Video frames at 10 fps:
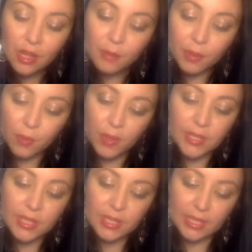But
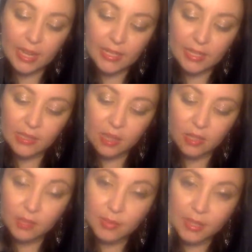once it does, it's
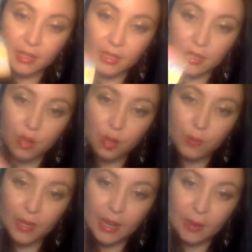ultimately going to
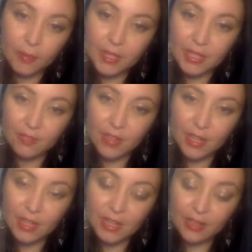open up the
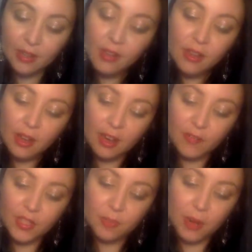divinity of
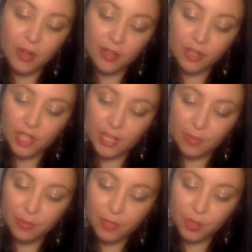this partnership,
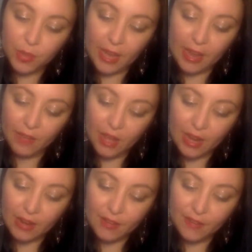which we have the
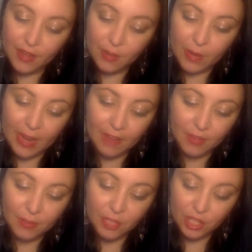Hierophant, we have the
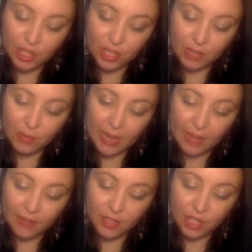Magician, we
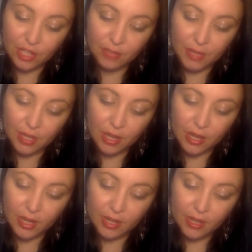have the Judgment
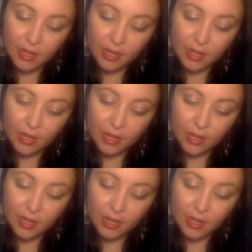card.